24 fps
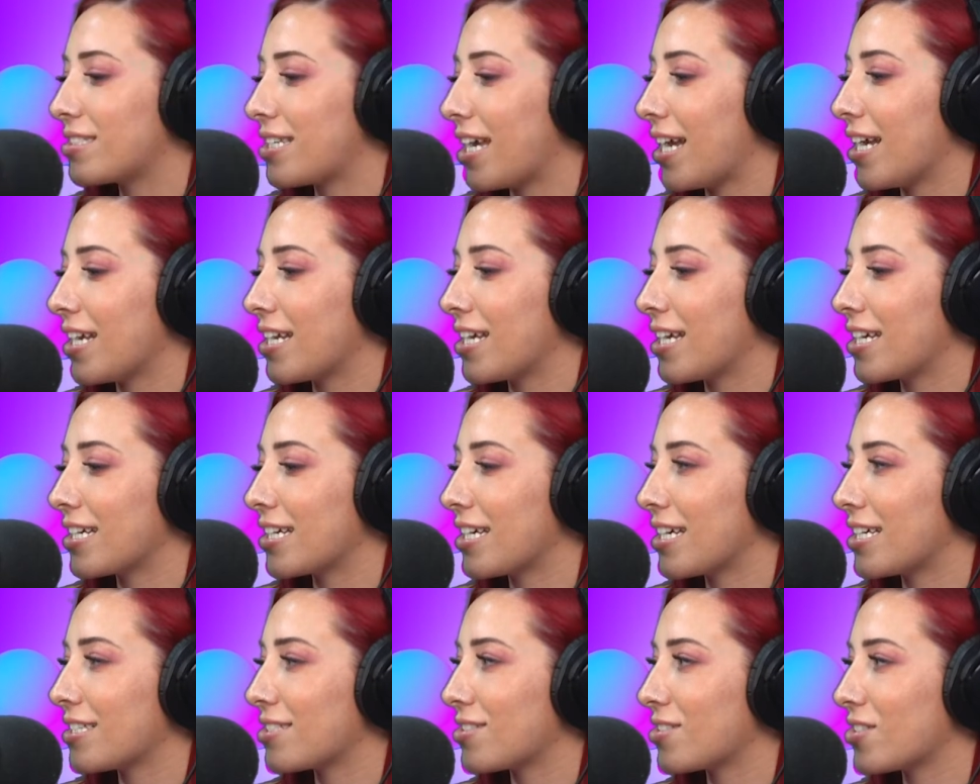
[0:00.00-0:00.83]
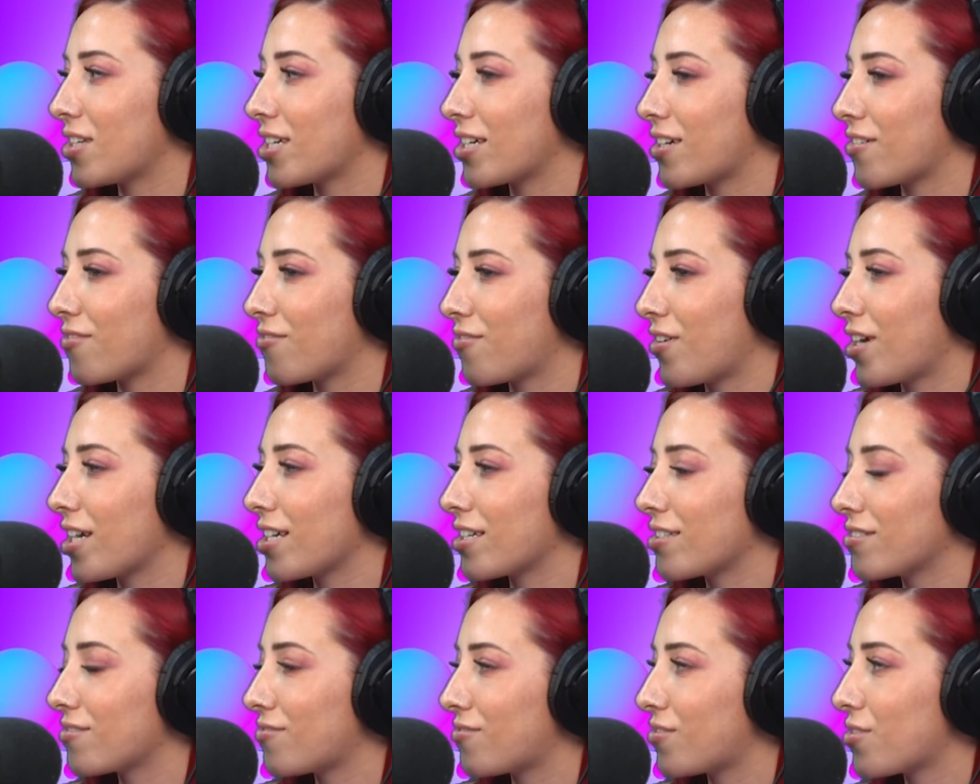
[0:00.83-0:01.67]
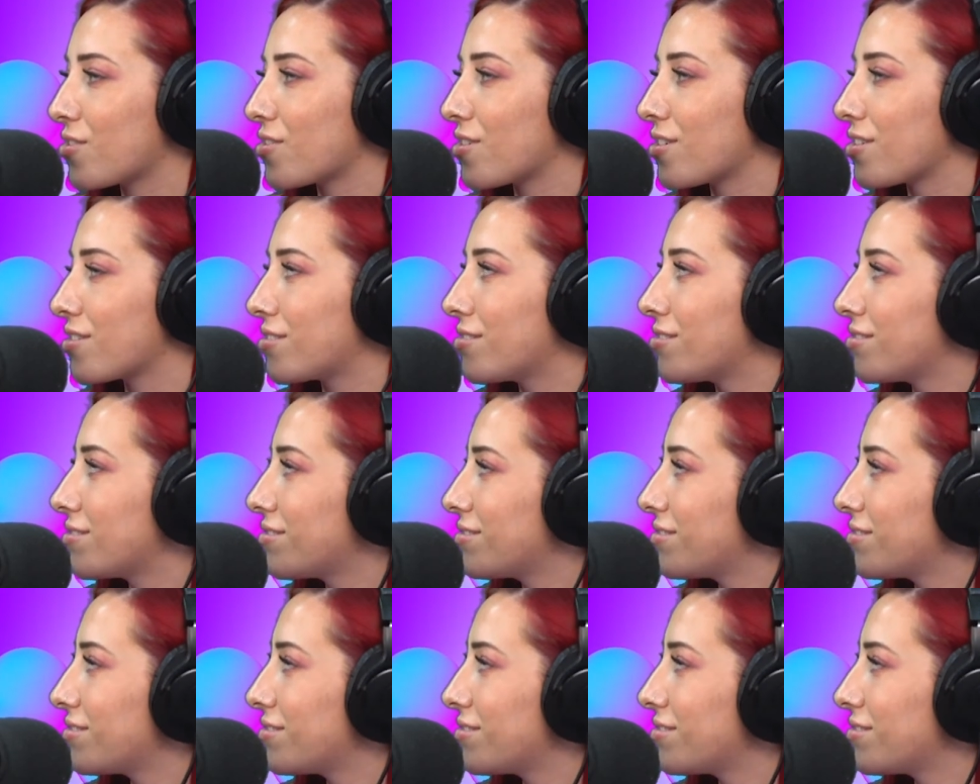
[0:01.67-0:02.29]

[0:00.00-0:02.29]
dating, it's like a fight for the